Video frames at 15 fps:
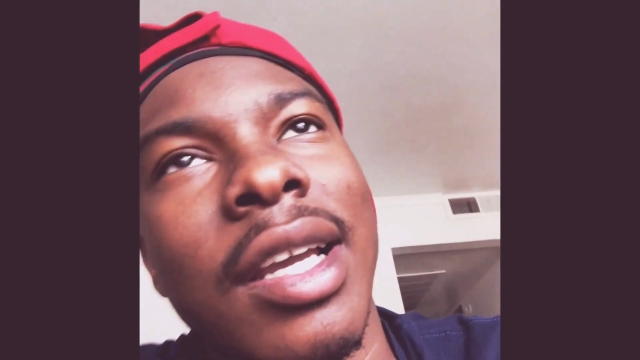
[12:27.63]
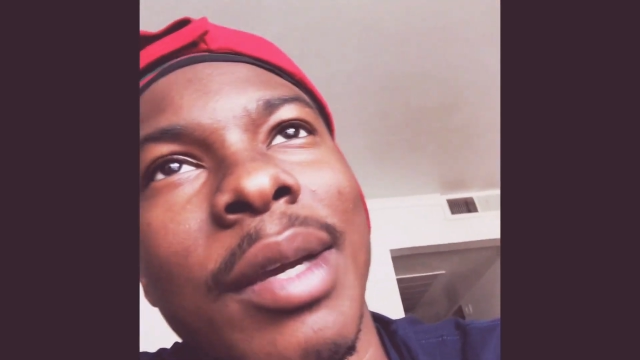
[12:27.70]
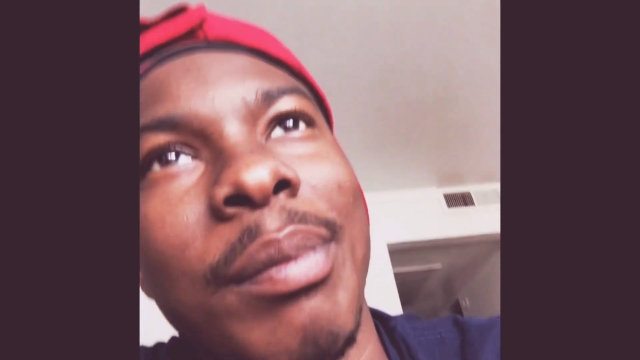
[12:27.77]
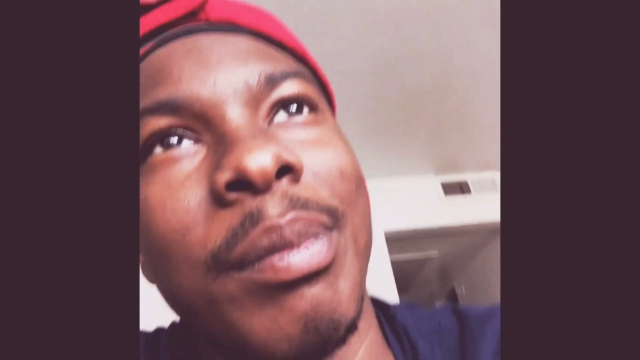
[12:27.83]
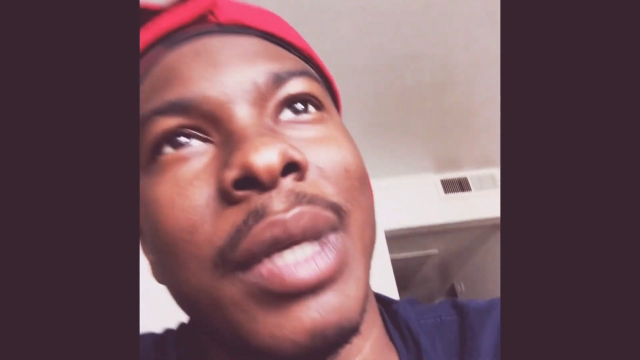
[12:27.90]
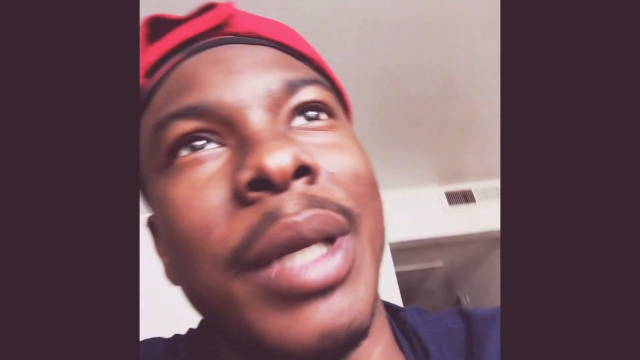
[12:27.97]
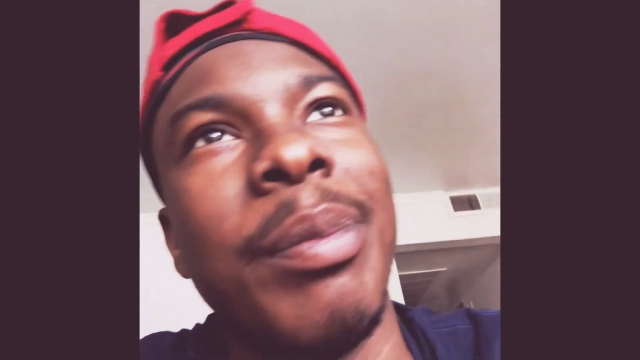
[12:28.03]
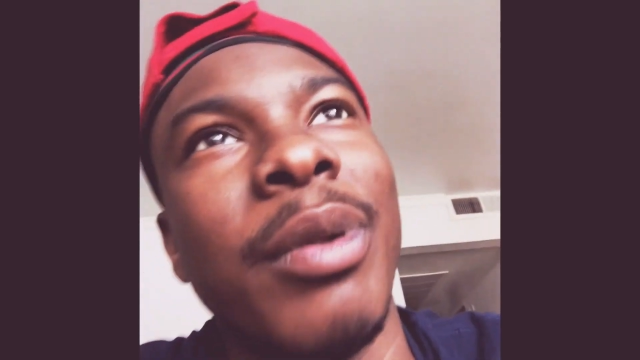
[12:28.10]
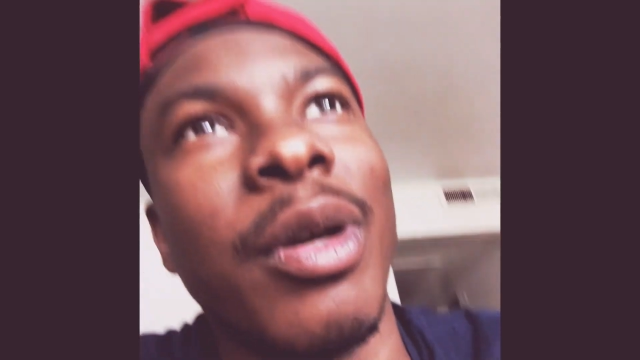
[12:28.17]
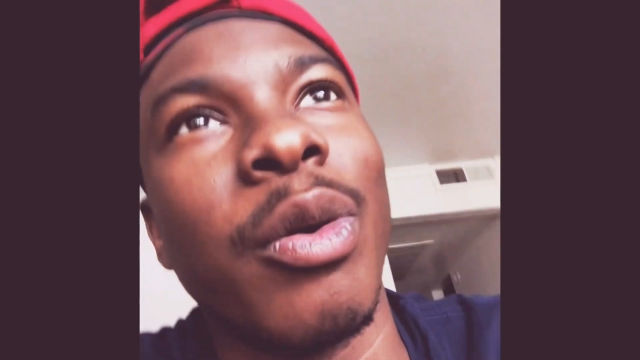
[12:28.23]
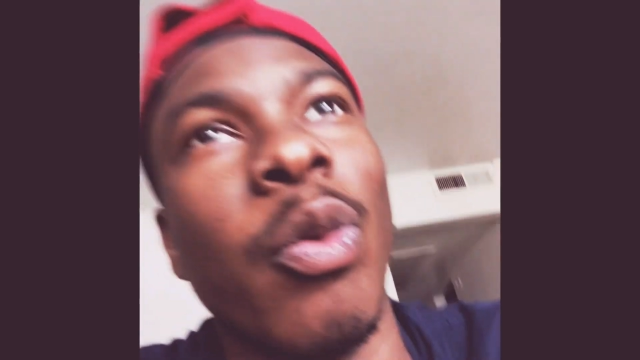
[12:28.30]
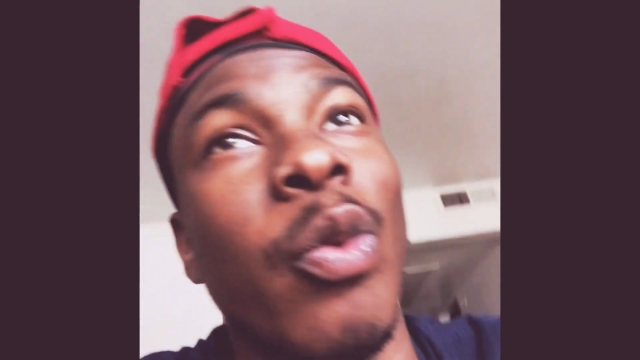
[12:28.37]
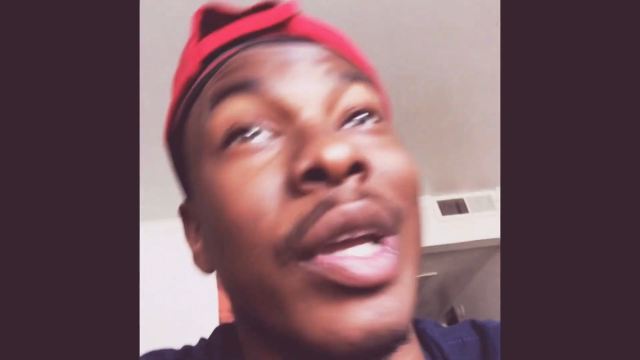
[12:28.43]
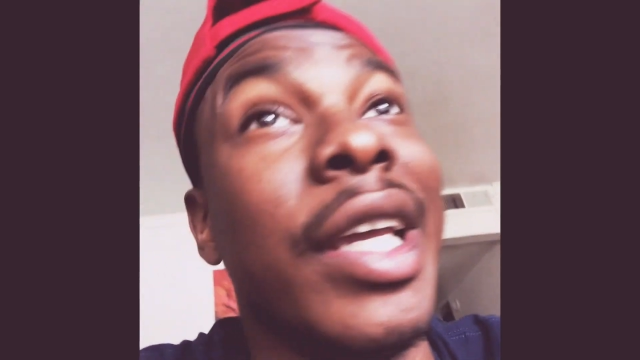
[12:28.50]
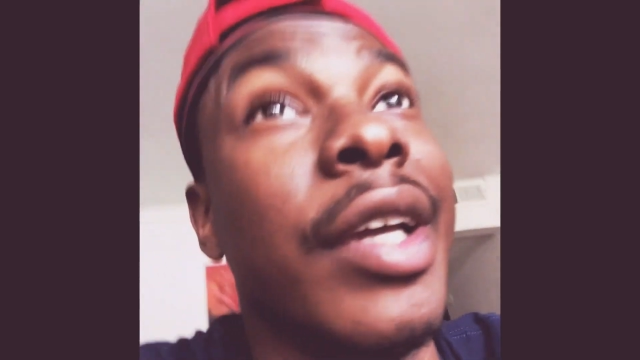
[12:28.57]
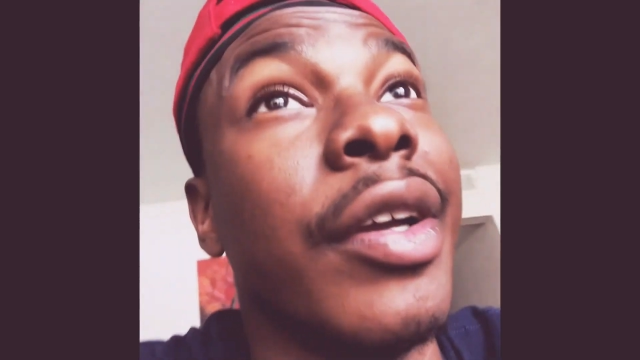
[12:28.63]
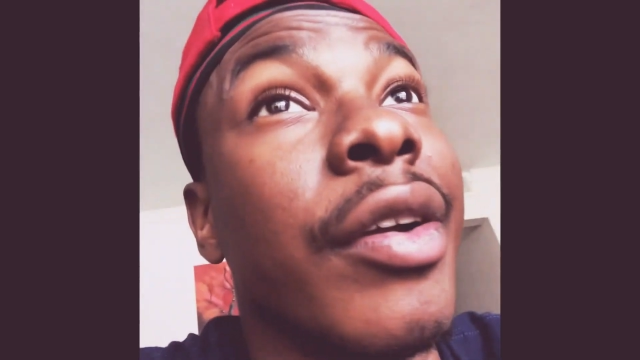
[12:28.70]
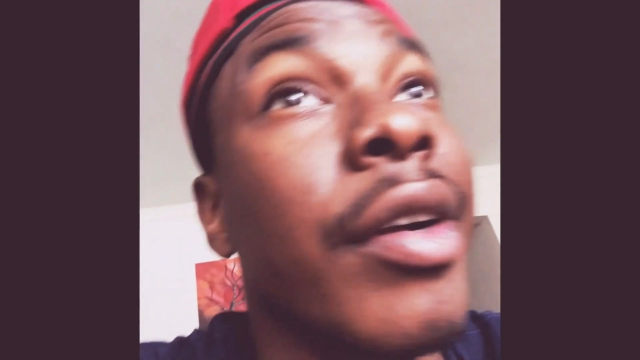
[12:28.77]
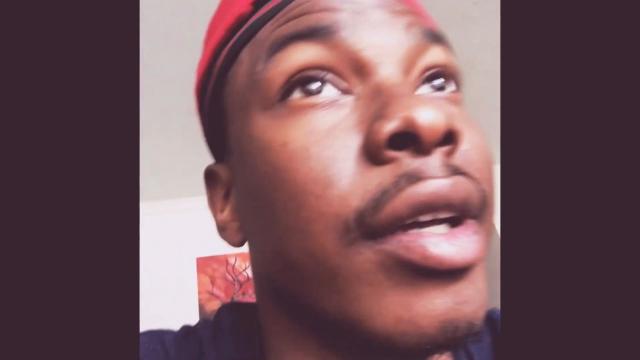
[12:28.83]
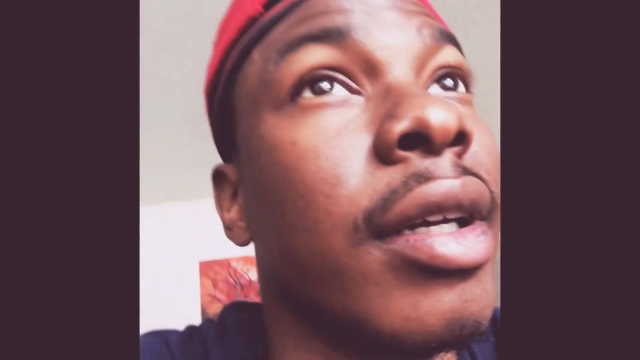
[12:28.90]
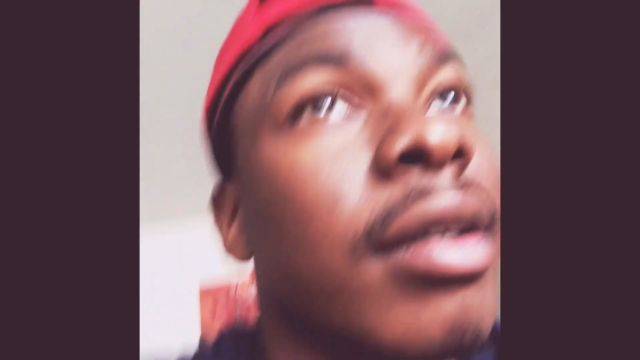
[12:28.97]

People are weird.